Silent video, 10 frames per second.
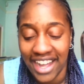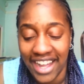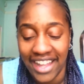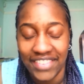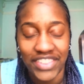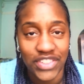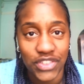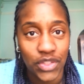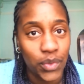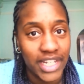Uh, this is
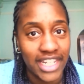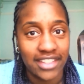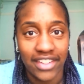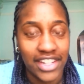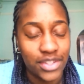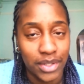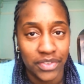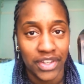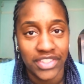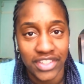just a quickie, don't get too
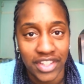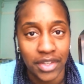excited.